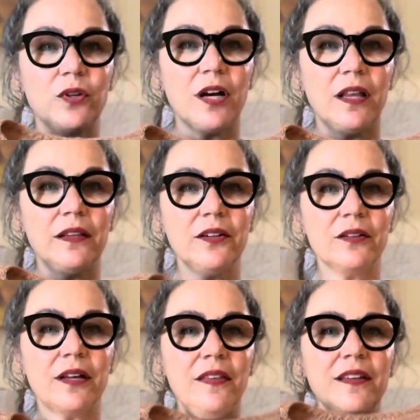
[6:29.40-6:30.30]
color,
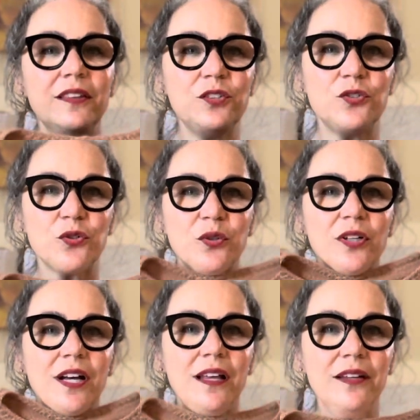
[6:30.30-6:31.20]
I think the truer
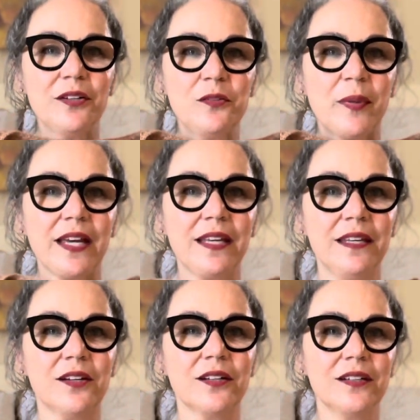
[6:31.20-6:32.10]
color is back
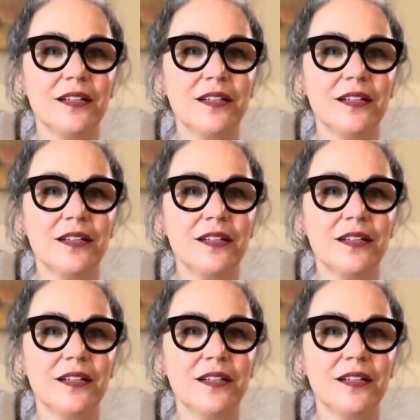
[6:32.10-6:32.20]
here.